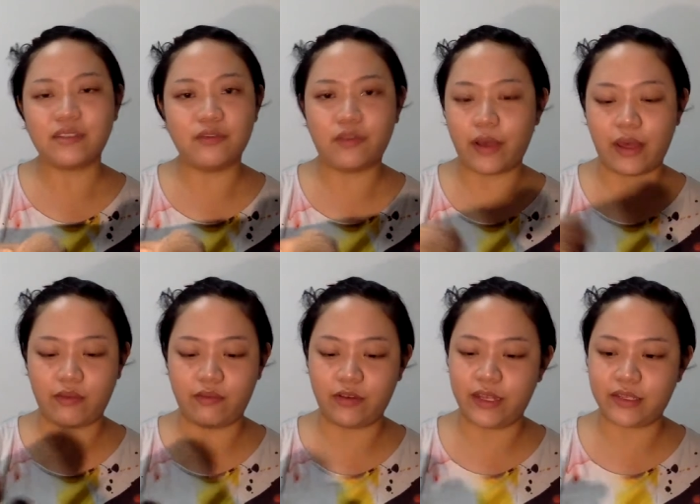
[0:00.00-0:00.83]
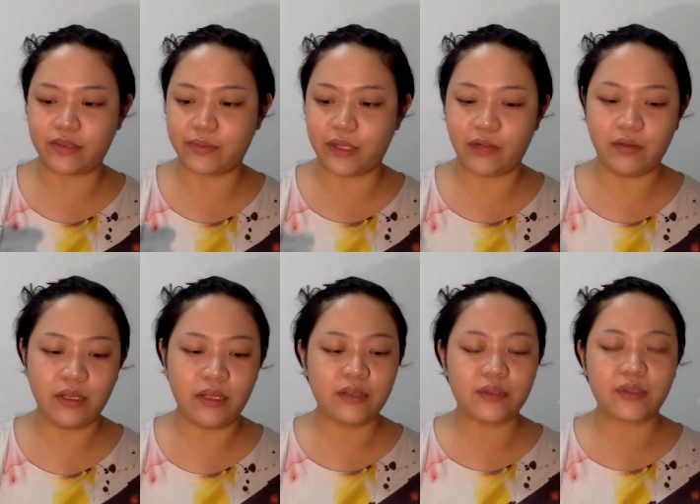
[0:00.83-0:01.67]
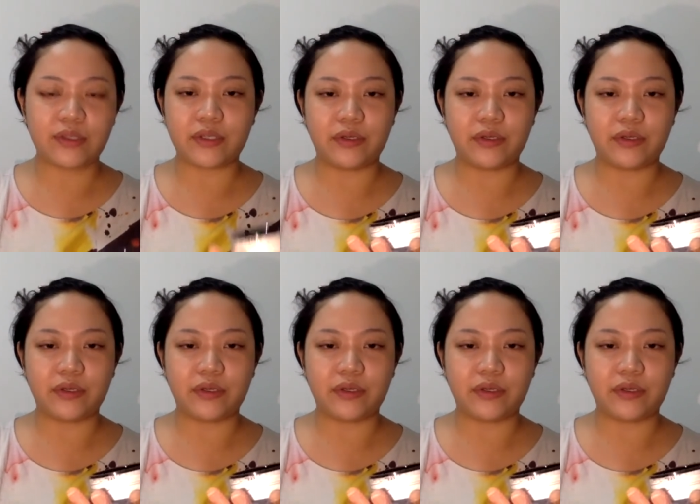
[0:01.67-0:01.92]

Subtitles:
you forever as well. So